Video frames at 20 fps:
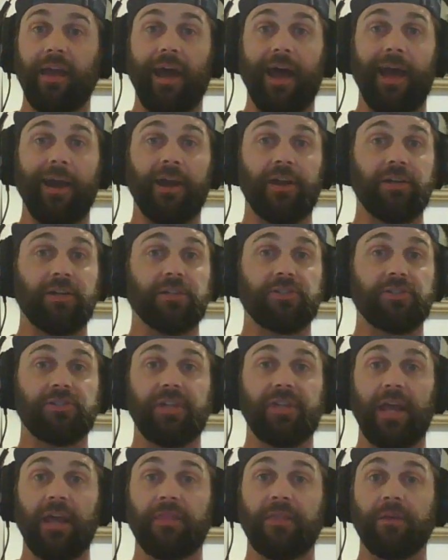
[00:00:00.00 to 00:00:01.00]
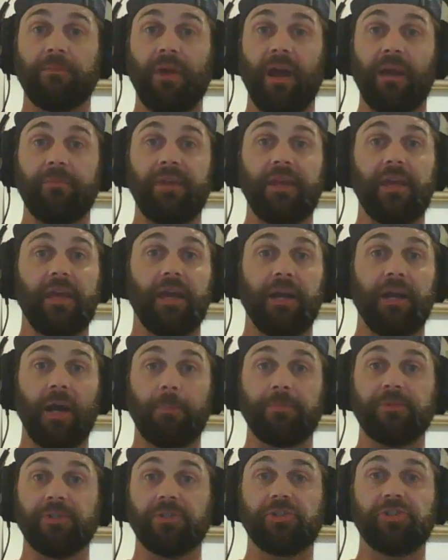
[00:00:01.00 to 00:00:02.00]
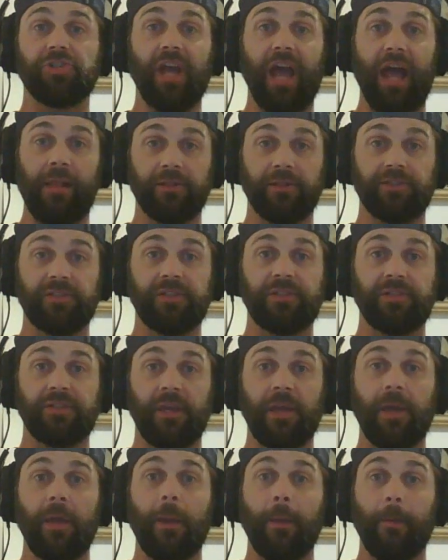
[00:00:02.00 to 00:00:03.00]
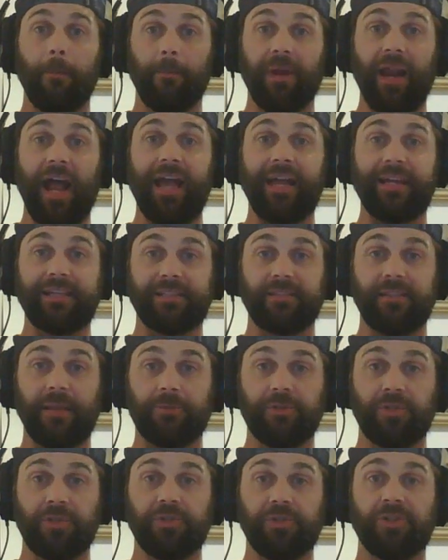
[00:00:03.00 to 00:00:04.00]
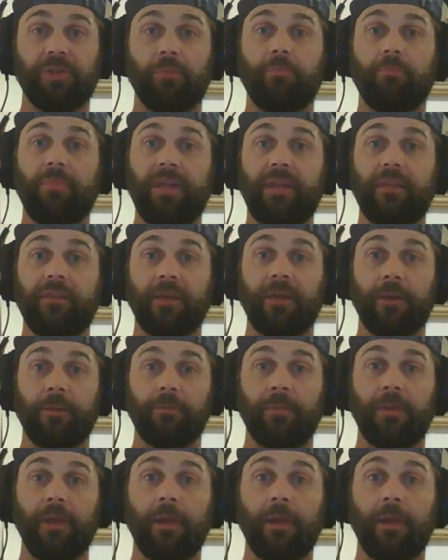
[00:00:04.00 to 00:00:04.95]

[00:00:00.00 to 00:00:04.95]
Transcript: I understand there might be hiccups or challenges, but I accept you to meet them